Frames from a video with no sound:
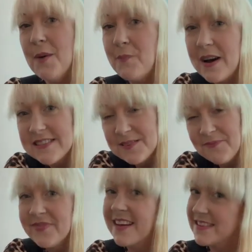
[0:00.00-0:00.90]
But
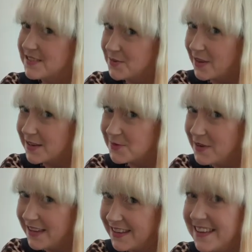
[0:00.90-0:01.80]
until next
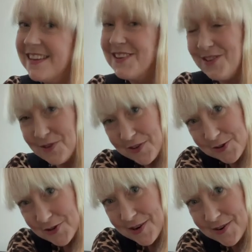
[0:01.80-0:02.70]
week, you know the
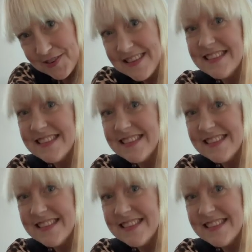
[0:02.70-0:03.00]
drill.